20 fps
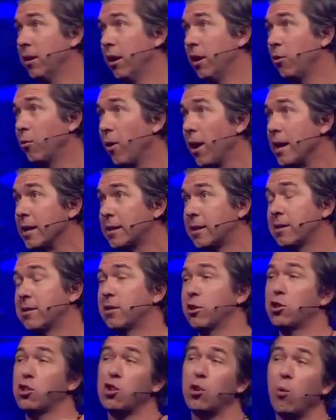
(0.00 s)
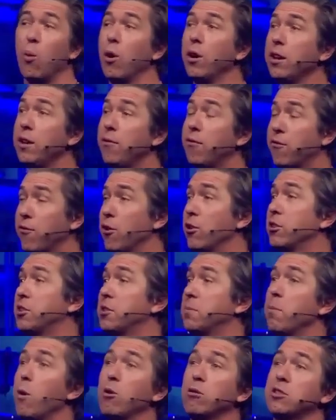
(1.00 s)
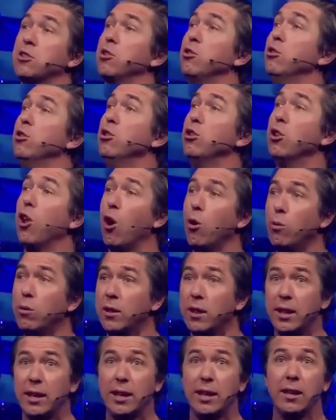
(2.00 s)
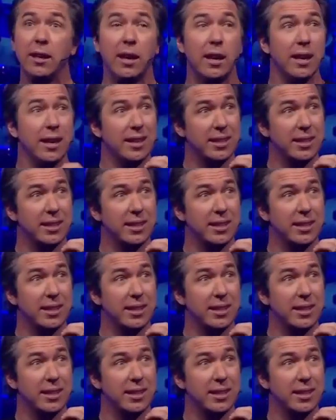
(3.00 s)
it ranks as the 21st most lonely